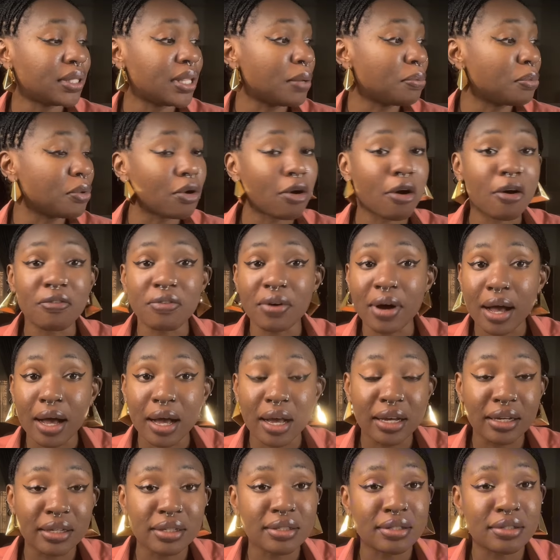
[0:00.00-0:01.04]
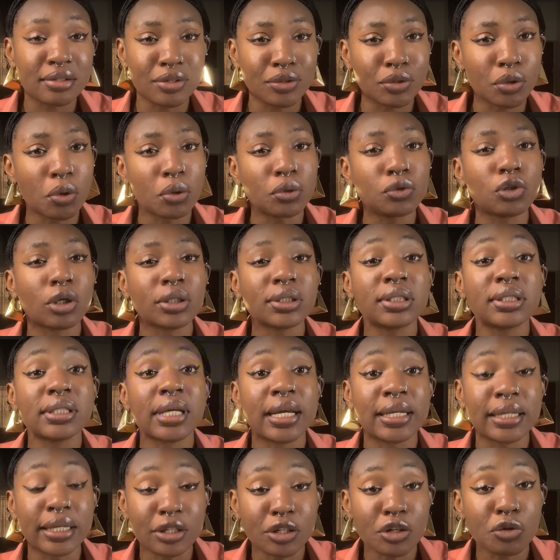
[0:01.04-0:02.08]
Table covers, just
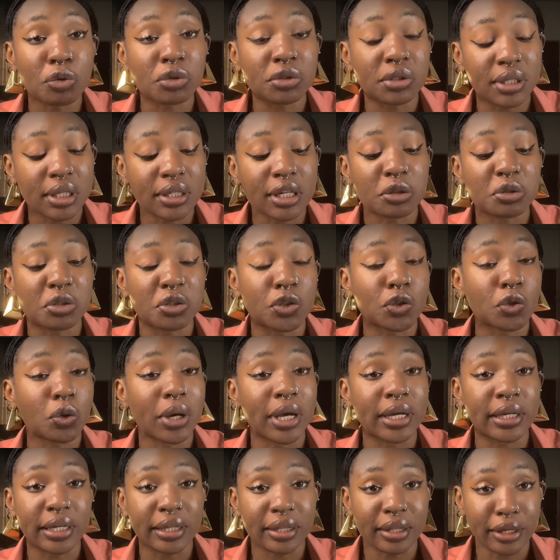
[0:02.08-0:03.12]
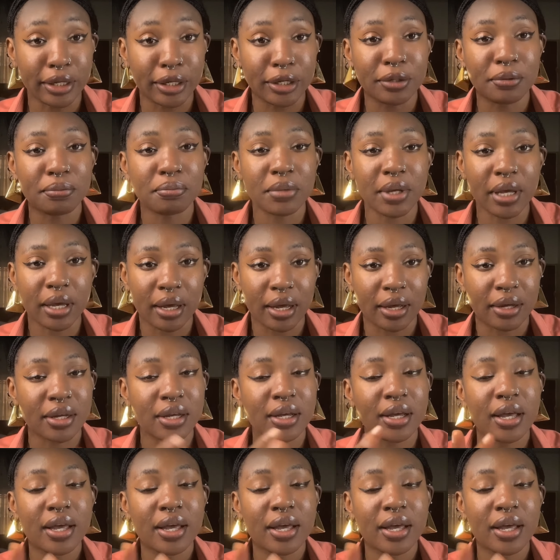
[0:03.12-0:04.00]
anything. You want to learn how to sew anything, yeah.